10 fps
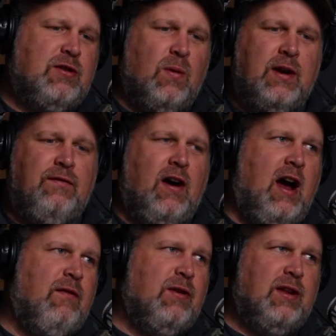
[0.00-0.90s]
to
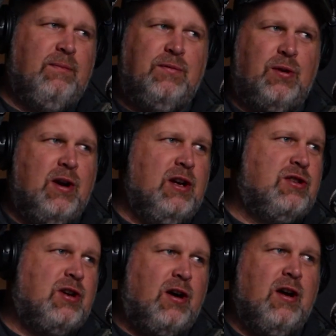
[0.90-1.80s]
25 with a
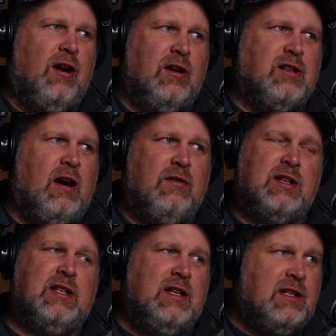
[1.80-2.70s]
3-inch turret on top of it
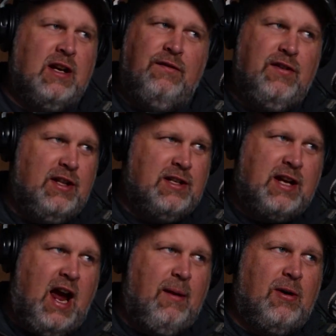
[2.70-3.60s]
because it isn't going to fit in the
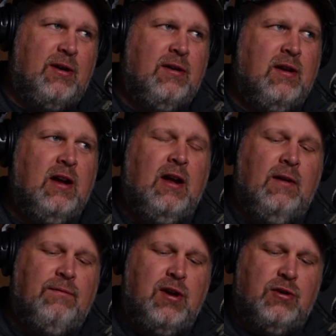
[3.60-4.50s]
scabbard.
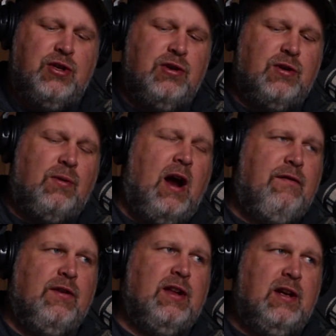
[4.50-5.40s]
You know, choose a
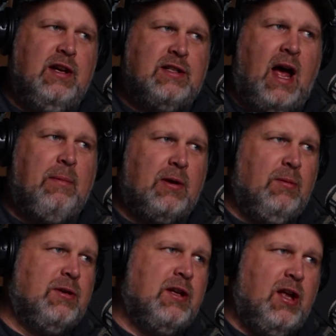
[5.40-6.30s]
rifle that is
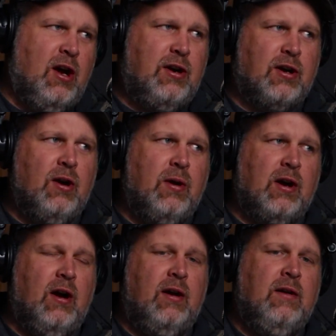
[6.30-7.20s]
applicable to the hunt you're
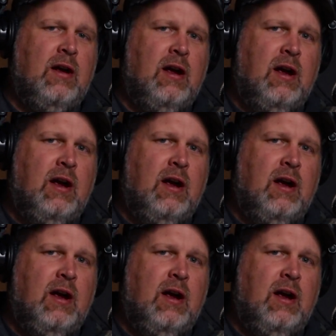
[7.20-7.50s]
going on.